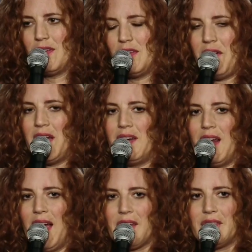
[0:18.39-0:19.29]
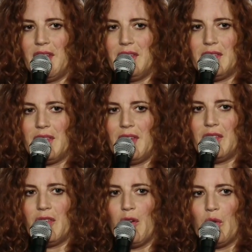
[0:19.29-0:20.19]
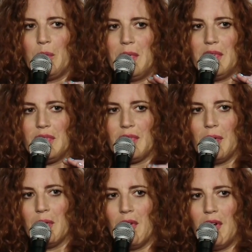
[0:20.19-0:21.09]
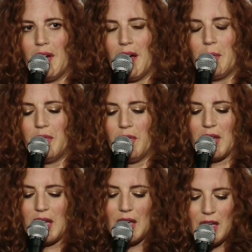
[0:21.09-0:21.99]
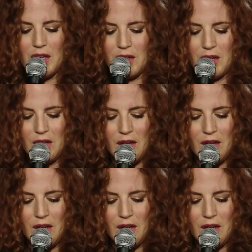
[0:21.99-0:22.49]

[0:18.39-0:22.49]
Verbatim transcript: If I did accents, that joke would be so long. I would do the kid.